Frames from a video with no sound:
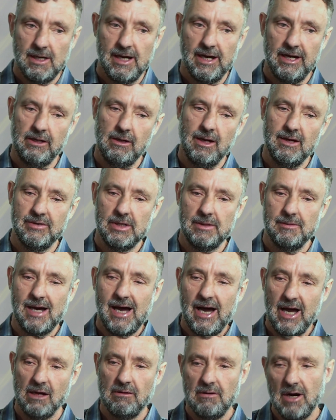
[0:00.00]
how you have a
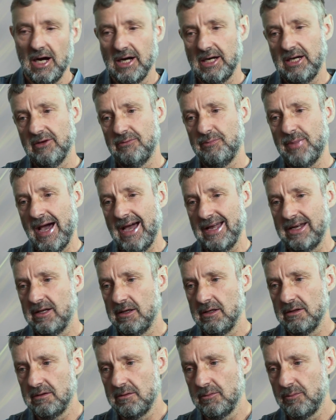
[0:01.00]
hierarchy of
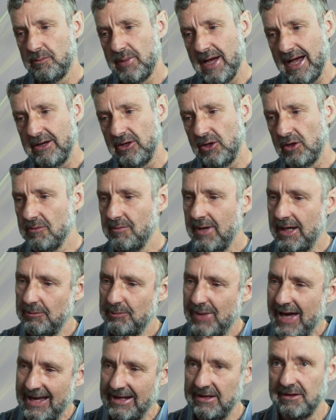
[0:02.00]
patterns, you can make
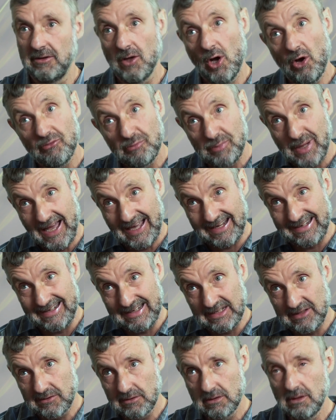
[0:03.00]
patterns of
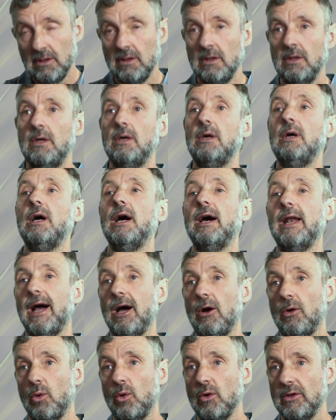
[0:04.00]
patterns, and
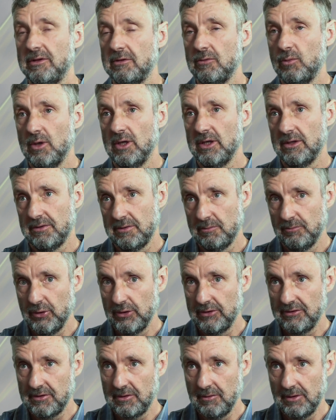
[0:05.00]
how all this works and
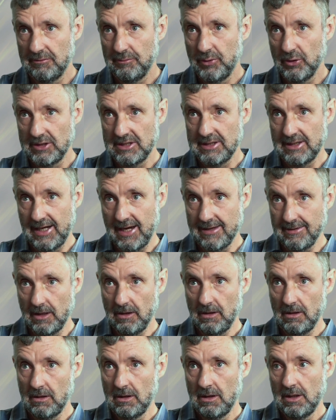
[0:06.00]
is put
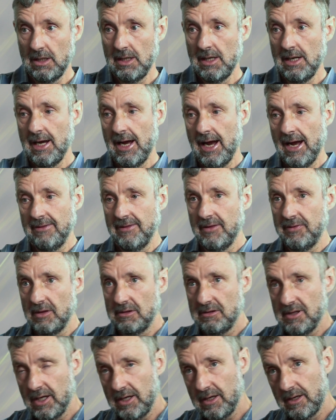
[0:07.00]
together. And then the
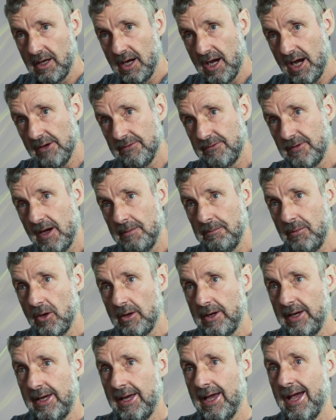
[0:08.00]
second half, I'm
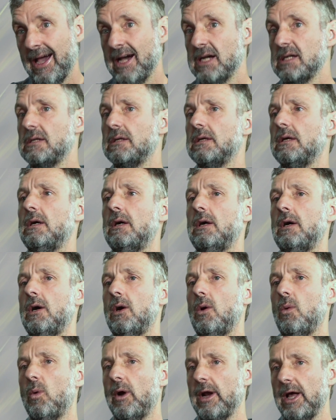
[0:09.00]
looking at
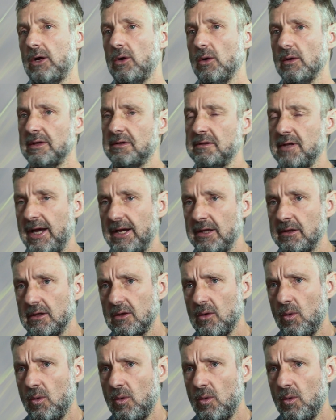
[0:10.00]
what I call the status